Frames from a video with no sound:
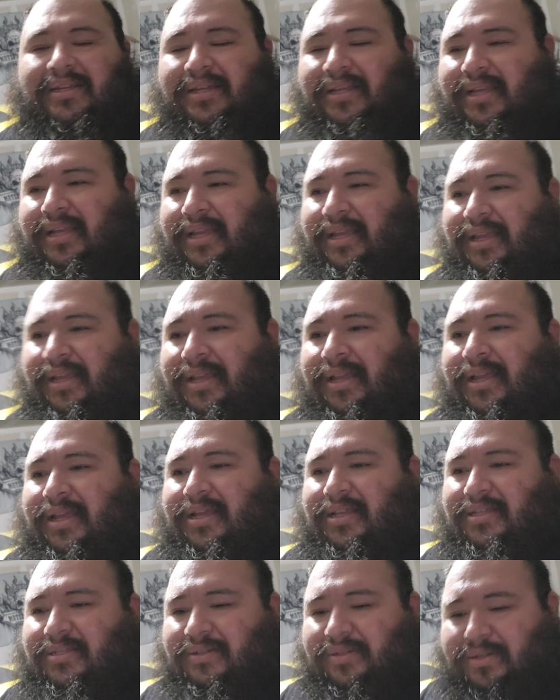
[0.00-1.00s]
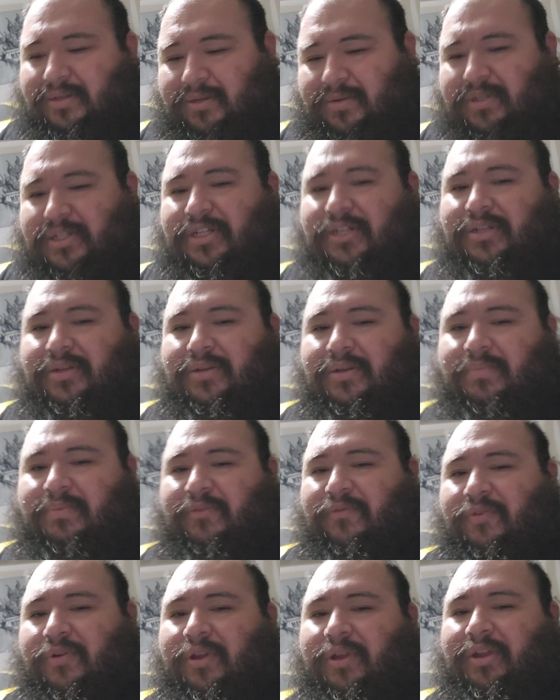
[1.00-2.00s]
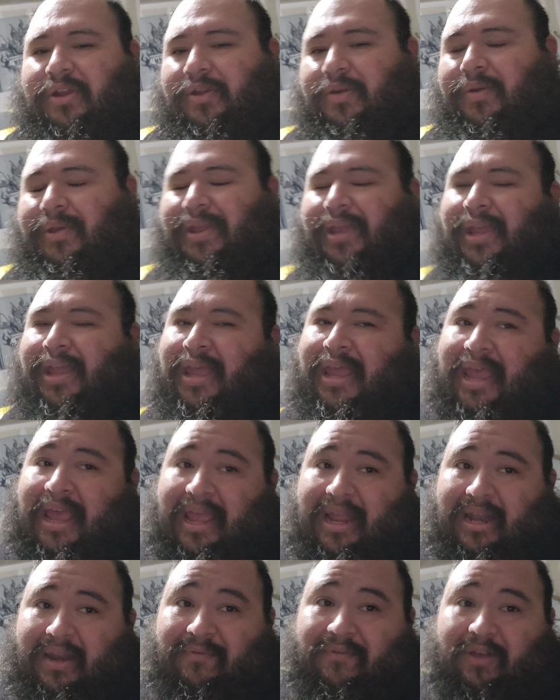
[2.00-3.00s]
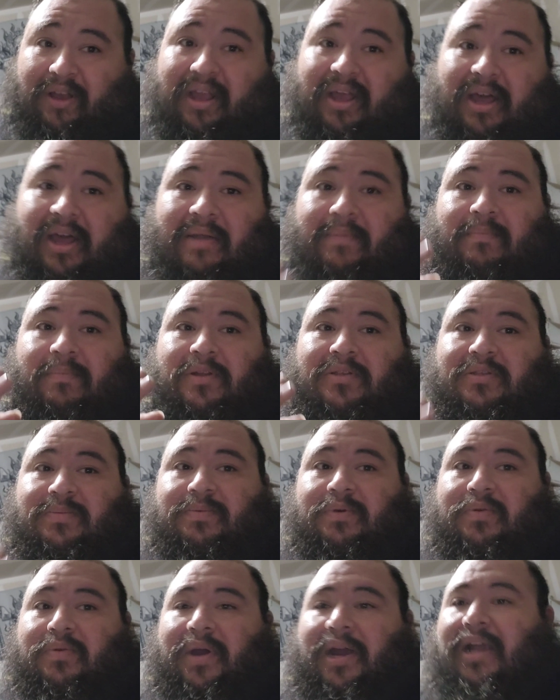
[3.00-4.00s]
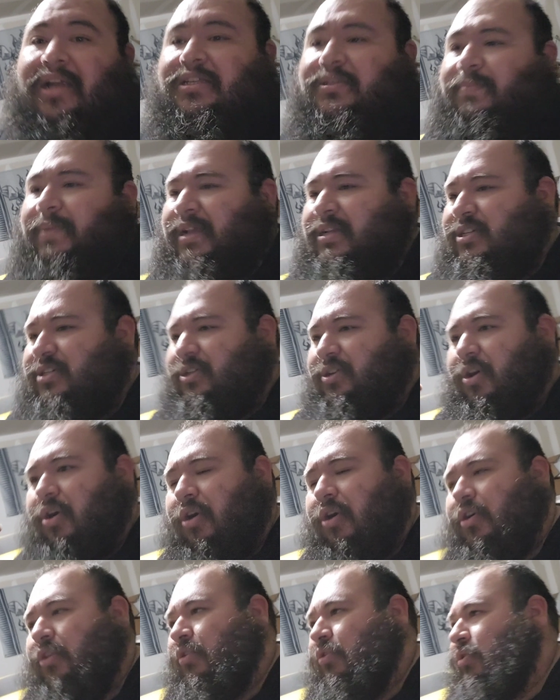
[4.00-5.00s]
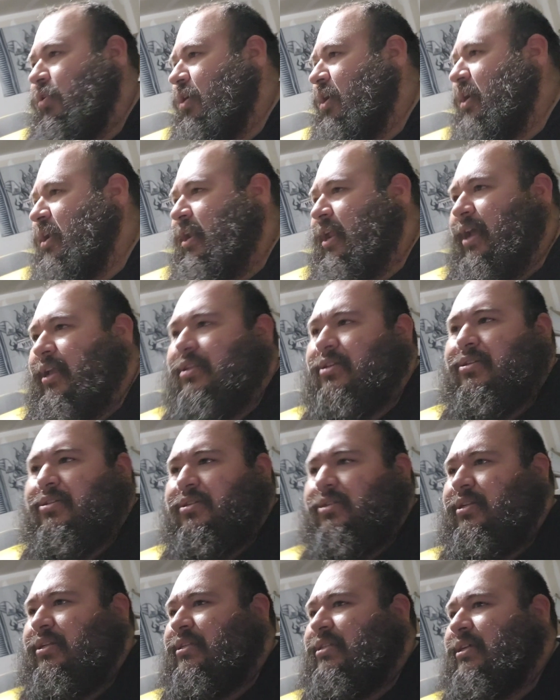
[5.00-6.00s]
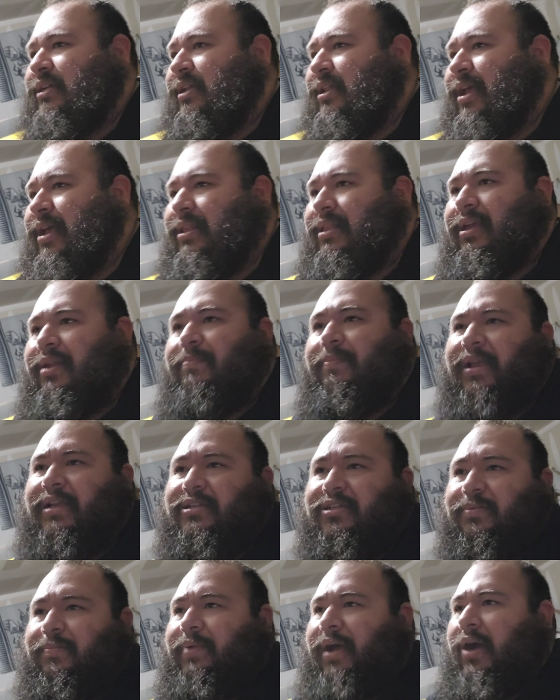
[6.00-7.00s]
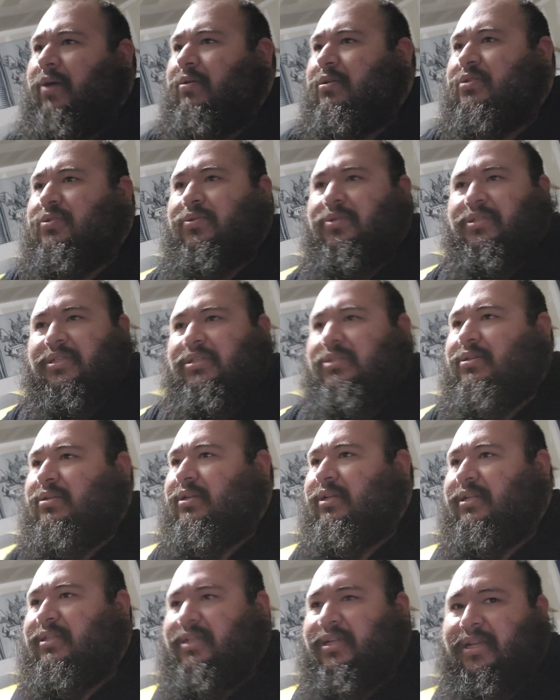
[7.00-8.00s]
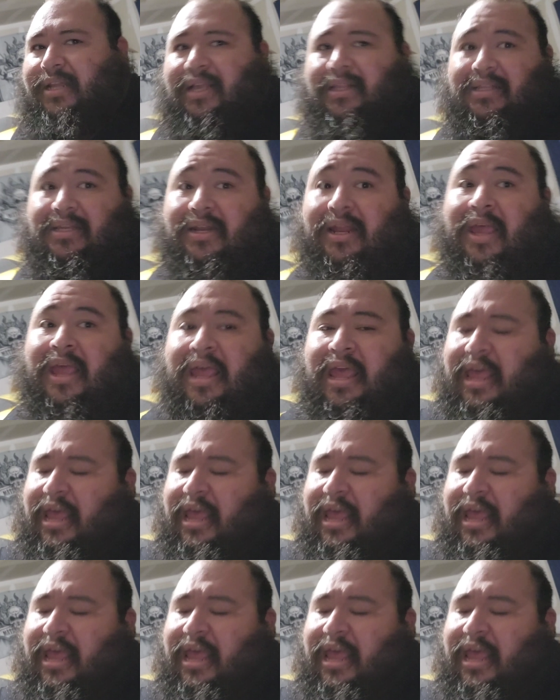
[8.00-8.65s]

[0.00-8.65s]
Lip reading: Okay, so know what you're doing before you do it. And if you're cutting multiple wires, make sure all the connectors are disconnected. Make sure power sources are disconnected.